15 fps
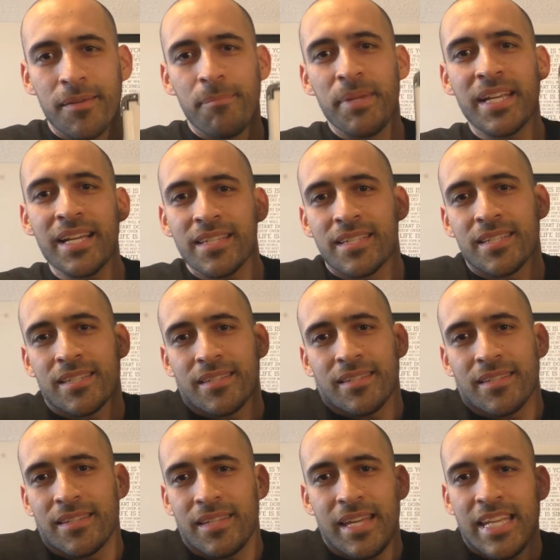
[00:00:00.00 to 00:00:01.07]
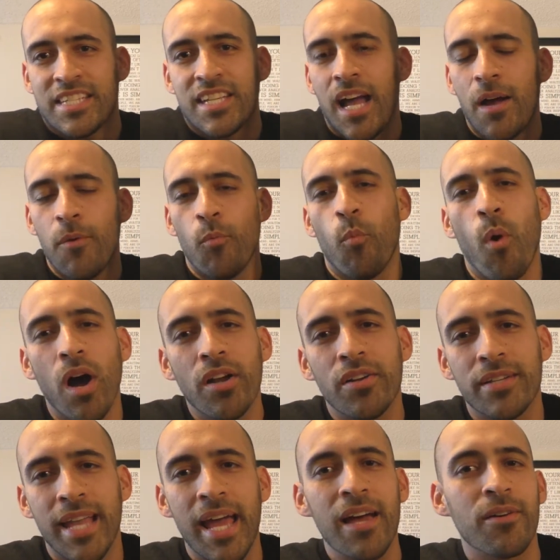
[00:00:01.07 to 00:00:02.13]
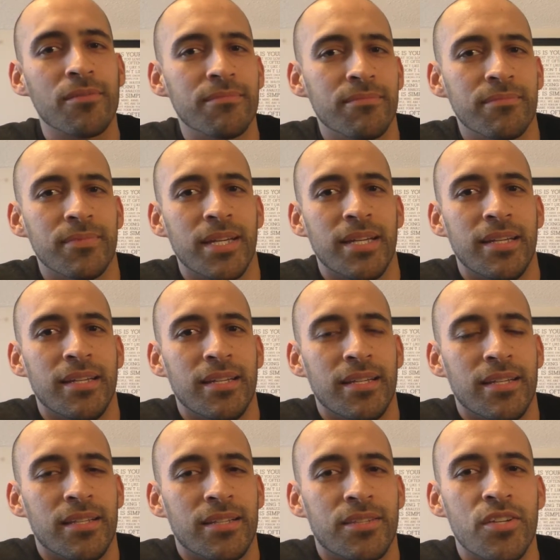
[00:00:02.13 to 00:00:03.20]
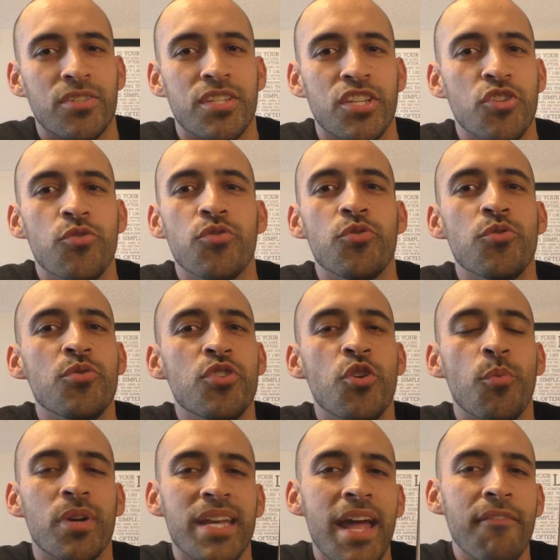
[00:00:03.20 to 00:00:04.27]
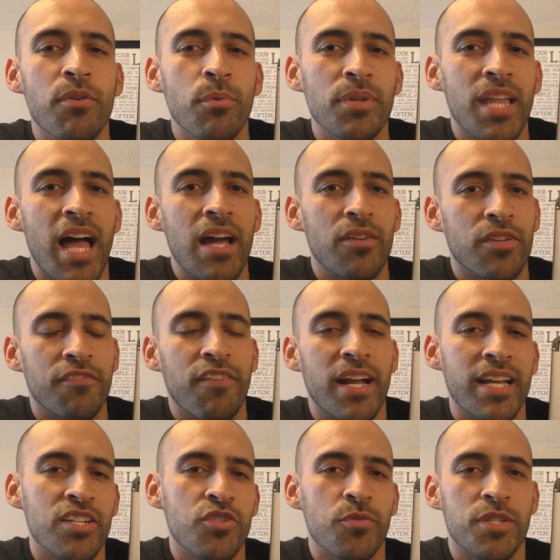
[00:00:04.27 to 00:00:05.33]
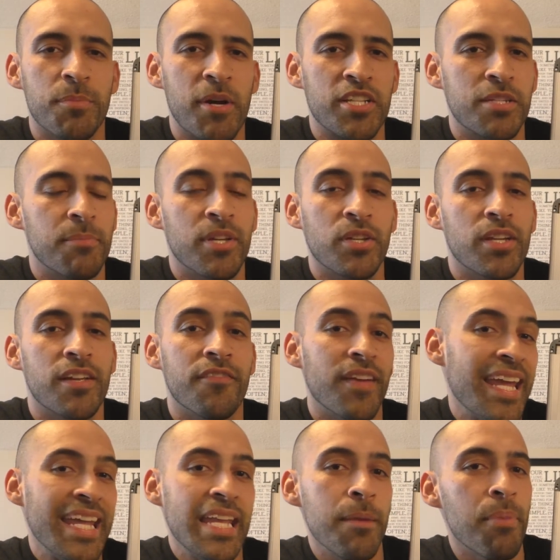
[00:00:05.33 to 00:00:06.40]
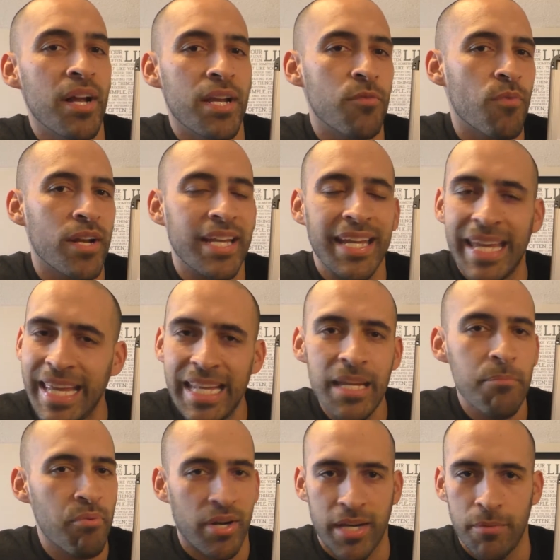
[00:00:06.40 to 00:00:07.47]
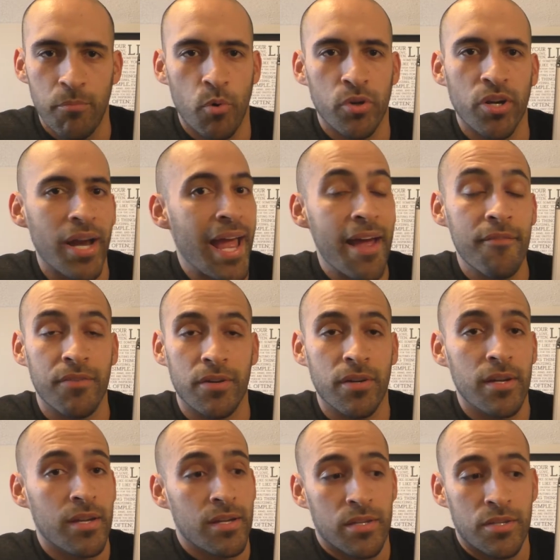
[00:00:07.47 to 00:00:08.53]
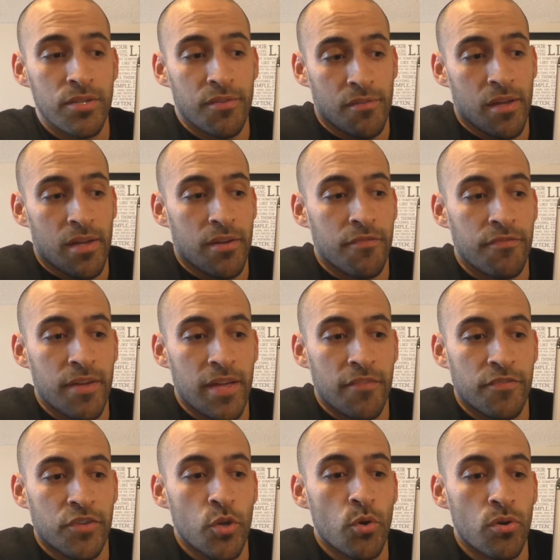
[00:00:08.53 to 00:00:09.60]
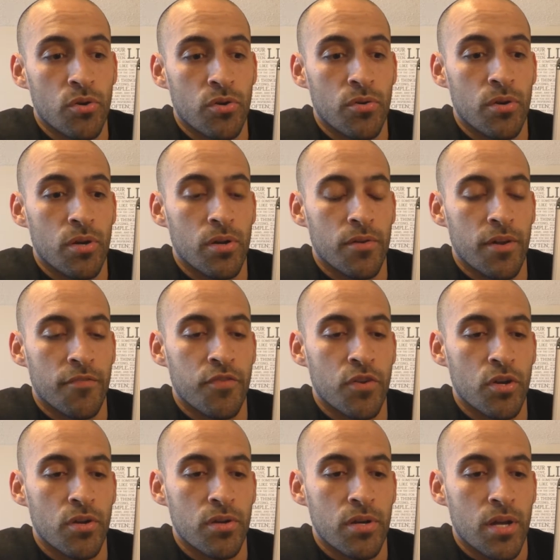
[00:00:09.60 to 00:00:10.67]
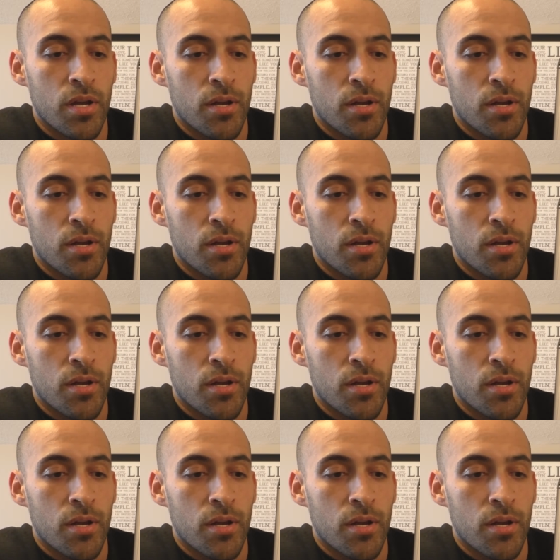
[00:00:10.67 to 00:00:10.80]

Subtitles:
because it's not watered down. You will never rely on the financial responsibility of anybody running any brick and mortar ever. If you